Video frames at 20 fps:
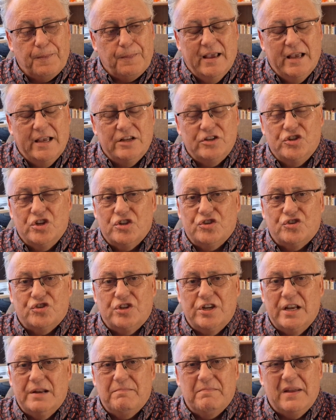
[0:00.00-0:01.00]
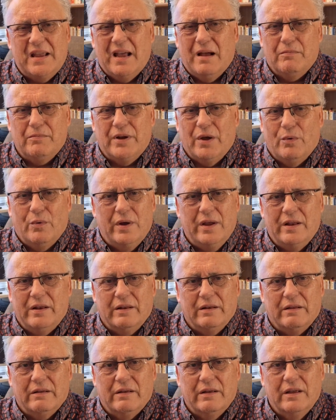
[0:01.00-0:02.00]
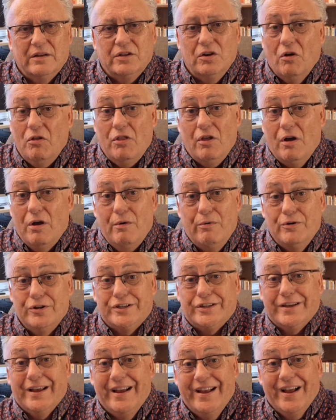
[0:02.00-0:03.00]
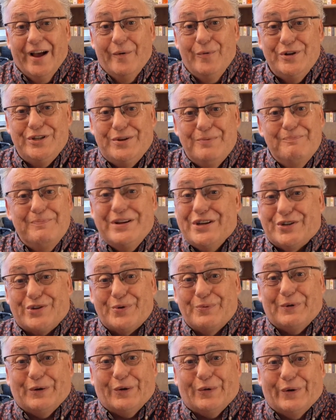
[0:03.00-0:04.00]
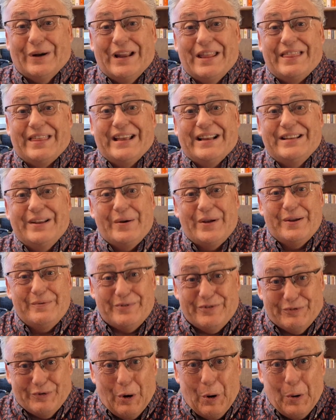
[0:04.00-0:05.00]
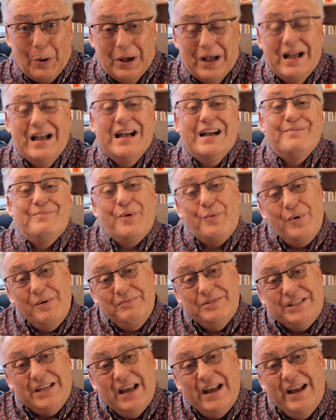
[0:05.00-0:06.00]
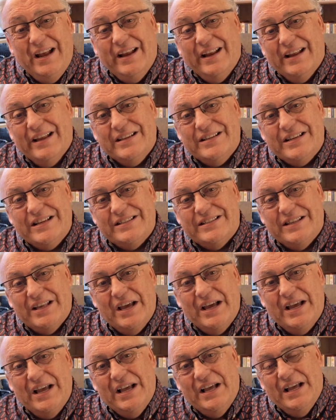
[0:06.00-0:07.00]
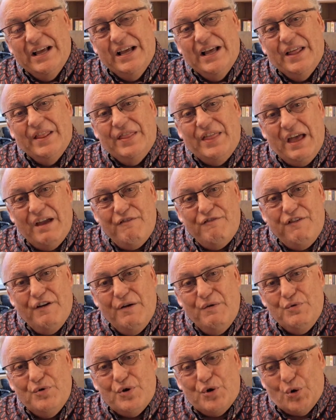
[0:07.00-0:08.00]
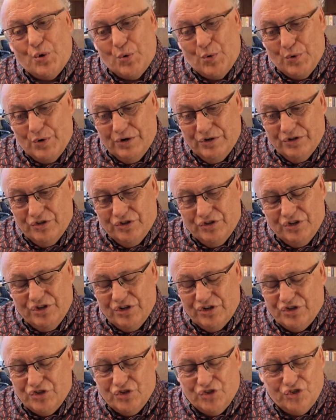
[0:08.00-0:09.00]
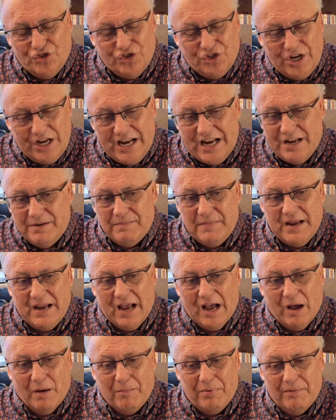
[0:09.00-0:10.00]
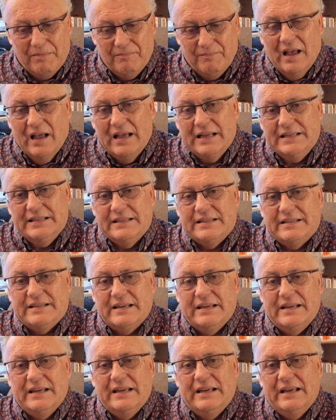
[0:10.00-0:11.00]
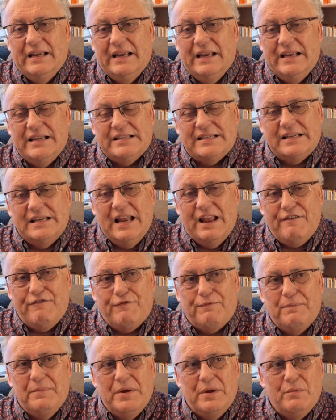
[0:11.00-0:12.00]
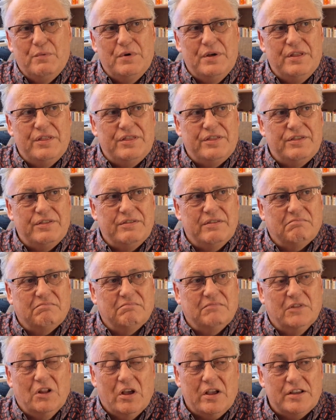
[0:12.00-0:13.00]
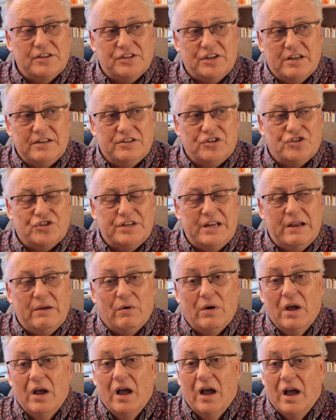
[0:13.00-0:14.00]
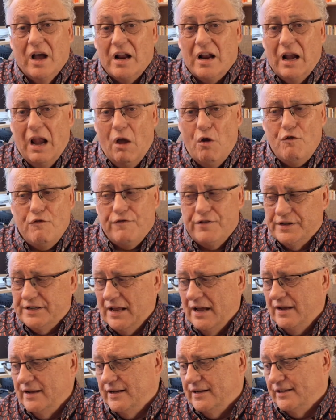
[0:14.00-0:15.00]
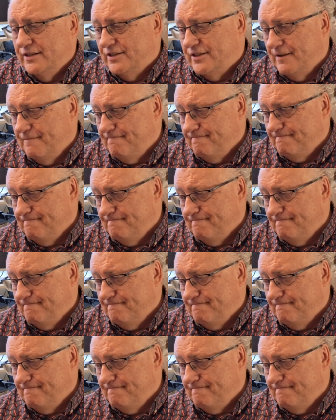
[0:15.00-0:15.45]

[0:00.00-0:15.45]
it just cheered me up no end. Not that I wasn't miserable or anything, don't get me wrong, but what I'm saying is that phone call just cheered me up, and it's left me with, like I said just now, a glow for days.